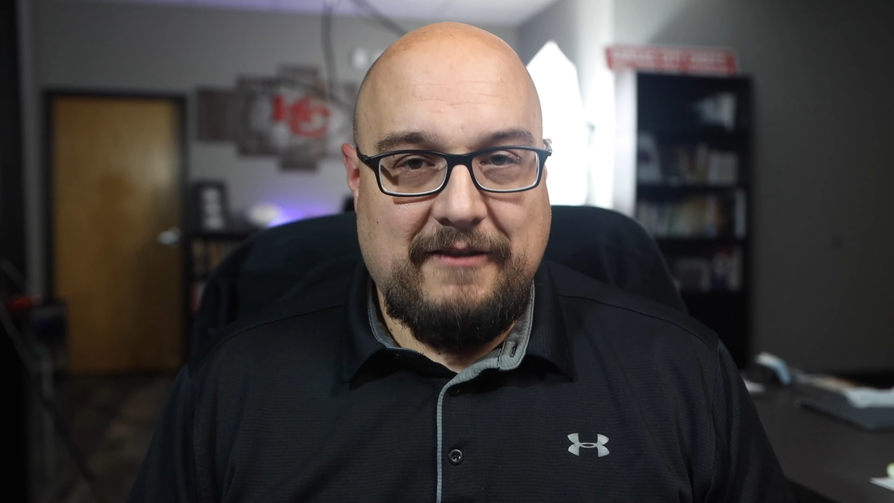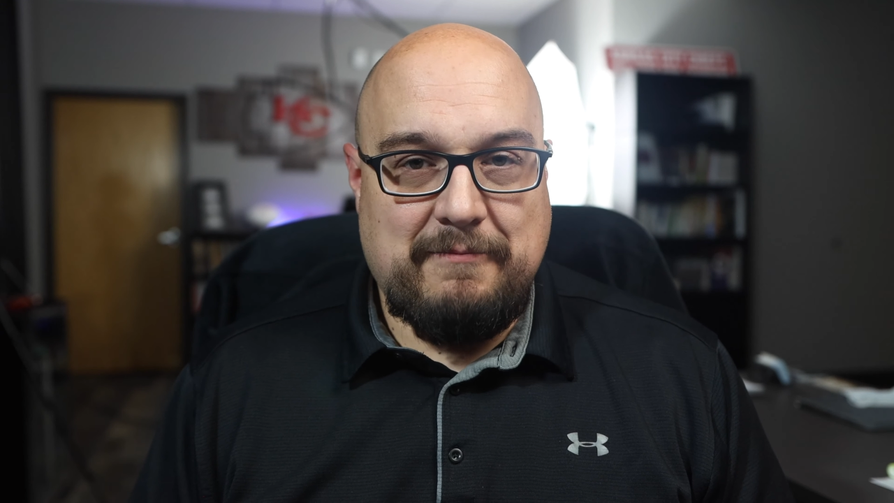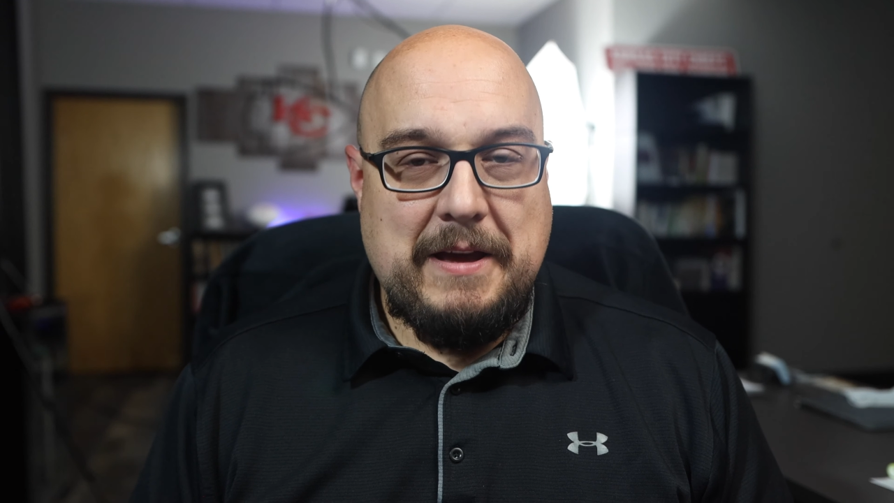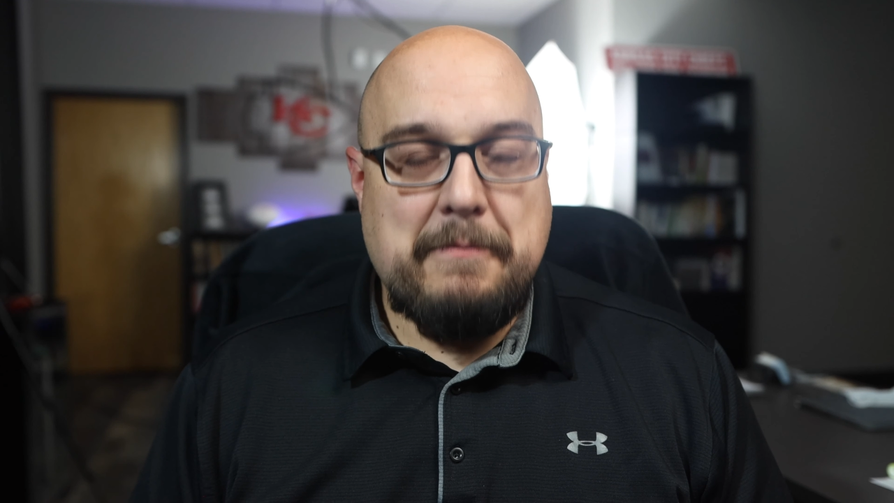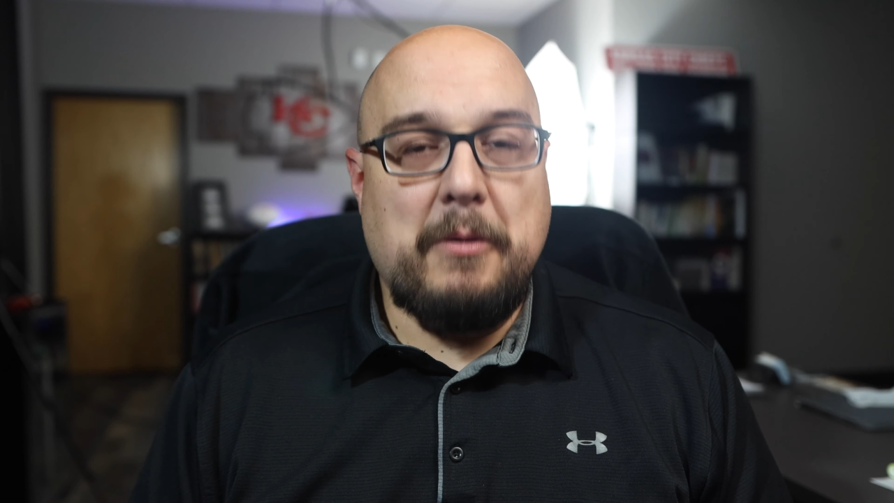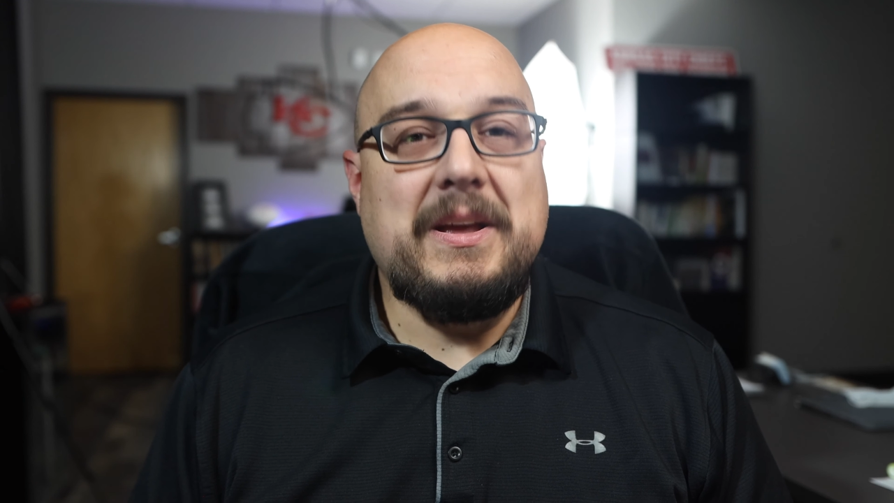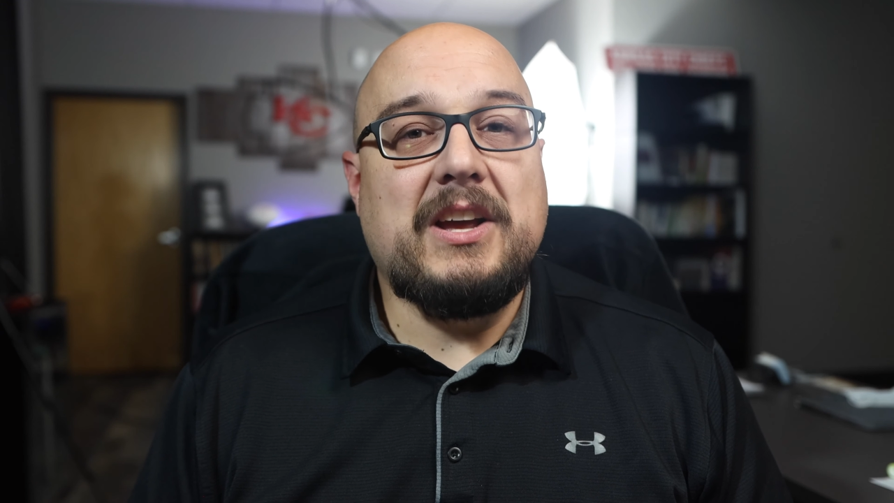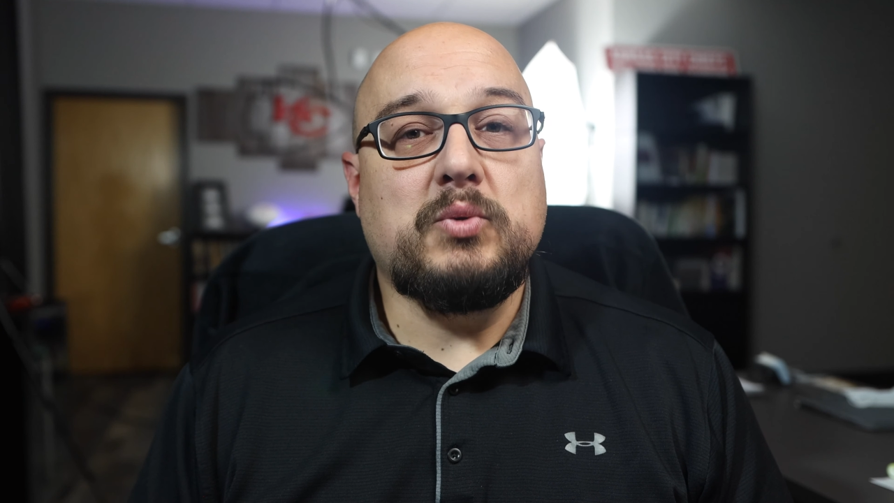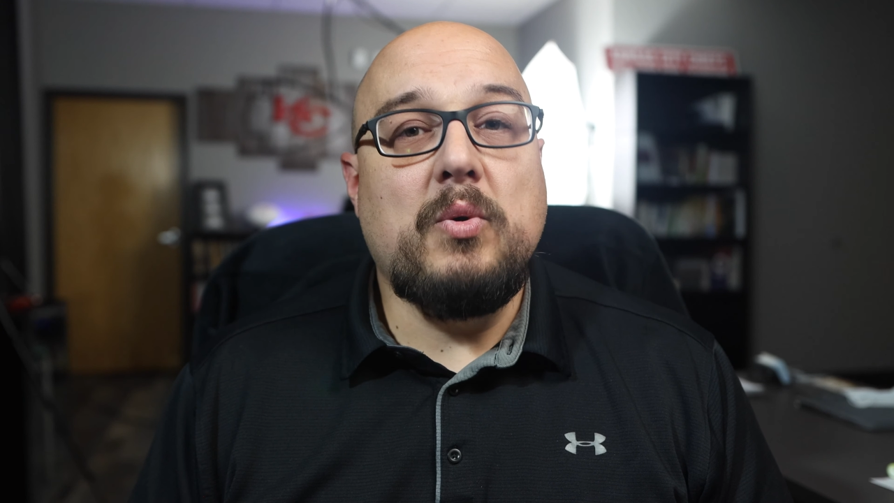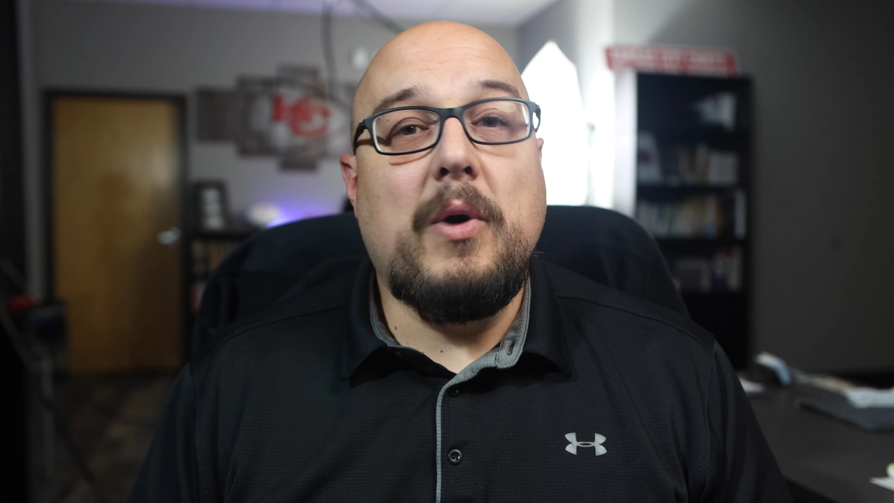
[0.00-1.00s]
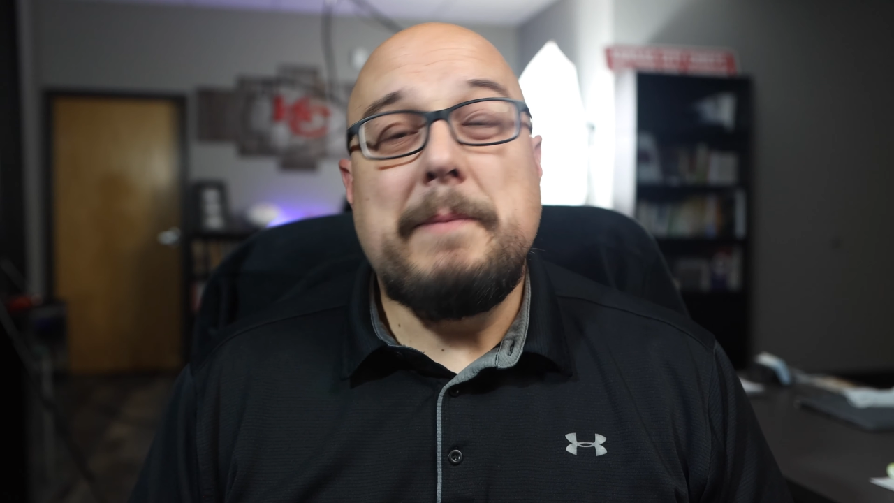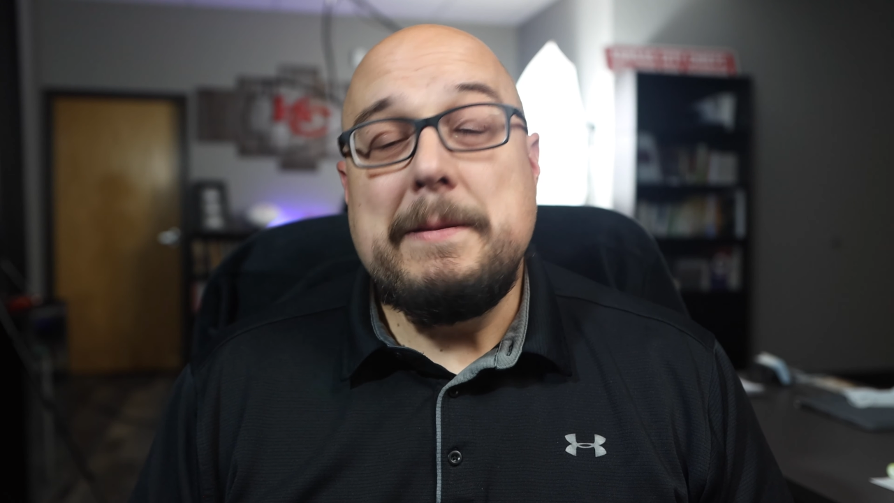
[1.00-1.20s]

of people because we want